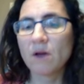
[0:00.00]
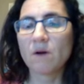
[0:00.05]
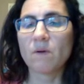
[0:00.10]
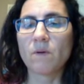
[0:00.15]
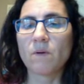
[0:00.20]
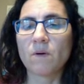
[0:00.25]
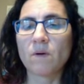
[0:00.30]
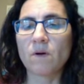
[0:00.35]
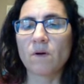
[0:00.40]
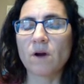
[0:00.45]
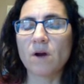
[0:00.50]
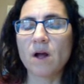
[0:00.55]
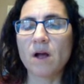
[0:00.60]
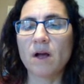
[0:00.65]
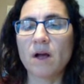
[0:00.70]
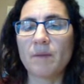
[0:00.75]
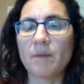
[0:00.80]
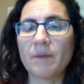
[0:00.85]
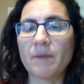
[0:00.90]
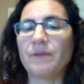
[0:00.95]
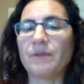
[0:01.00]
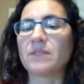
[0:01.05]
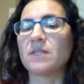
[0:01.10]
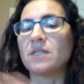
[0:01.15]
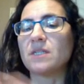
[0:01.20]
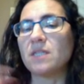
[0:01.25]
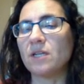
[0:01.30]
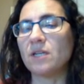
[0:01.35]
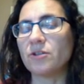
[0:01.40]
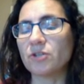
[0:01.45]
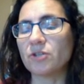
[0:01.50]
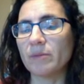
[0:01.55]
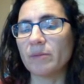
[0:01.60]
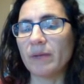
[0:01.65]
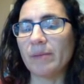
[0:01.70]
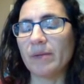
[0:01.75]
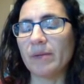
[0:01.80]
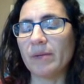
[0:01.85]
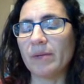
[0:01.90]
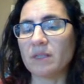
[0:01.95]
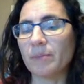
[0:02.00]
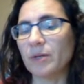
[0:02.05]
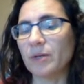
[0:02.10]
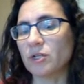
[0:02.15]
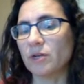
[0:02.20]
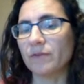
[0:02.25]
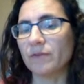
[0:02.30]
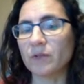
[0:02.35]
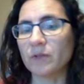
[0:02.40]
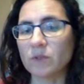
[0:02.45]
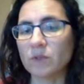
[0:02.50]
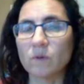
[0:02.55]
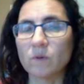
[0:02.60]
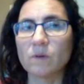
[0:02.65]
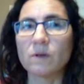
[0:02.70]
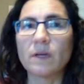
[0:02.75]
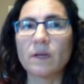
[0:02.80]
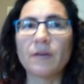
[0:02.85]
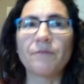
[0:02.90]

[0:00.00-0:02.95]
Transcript: or if it's a teacher, maybe it's a picture of a school.